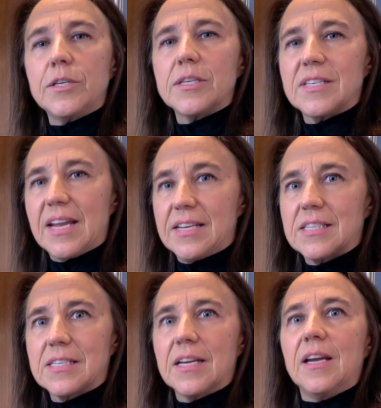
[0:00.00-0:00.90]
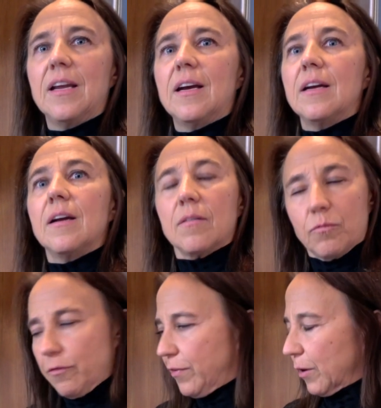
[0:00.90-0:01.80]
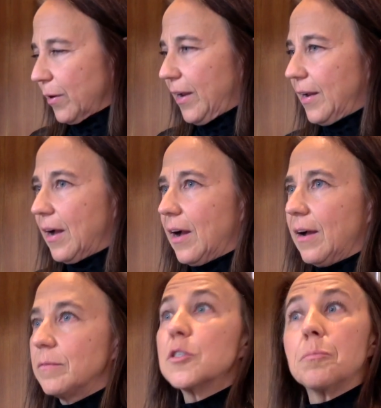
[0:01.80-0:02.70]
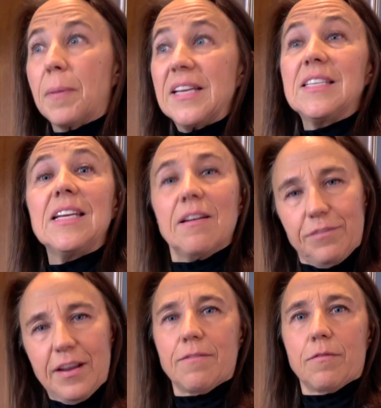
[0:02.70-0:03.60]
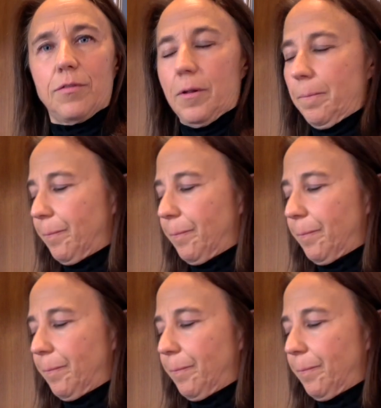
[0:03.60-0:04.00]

to taste very spicy and flavorful.